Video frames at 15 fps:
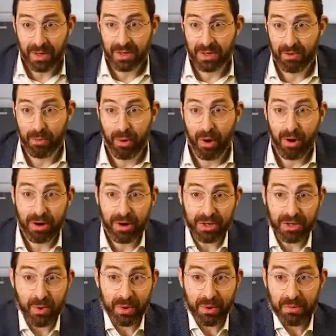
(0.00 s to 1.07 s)
So if a partner
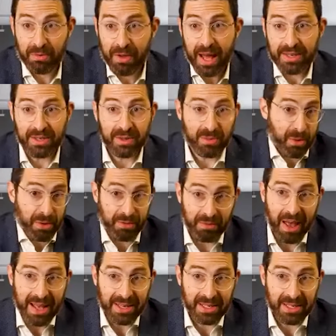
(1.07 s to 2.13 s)
doesn't want to invest, you won't
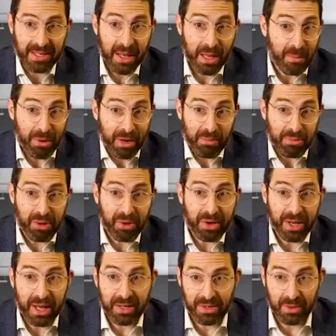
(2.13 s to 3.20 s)
invest. But an
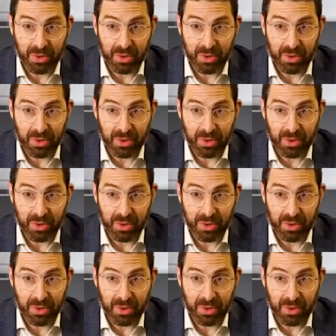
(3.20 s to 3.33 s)
employee has no